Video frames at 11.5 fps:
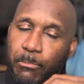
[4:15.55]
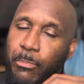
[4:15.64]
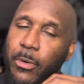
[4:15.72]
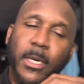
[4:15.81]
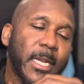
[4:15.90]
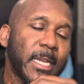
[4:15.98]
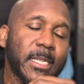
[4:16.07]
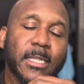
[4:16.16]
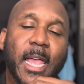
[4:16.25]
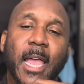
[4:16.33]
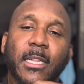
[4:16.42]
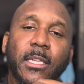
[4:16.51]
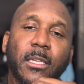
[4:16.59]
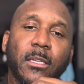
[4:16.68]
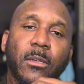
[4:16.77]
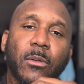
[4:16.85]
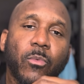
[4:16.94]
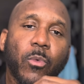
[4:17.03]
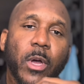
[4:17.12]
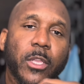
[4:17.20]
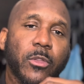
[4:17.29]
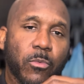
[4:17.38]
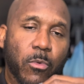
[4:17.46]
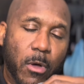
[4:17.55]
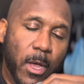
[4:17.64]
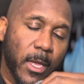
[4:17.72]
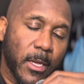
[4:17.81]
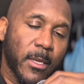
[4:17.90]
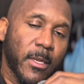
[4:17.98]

put in exactly what you want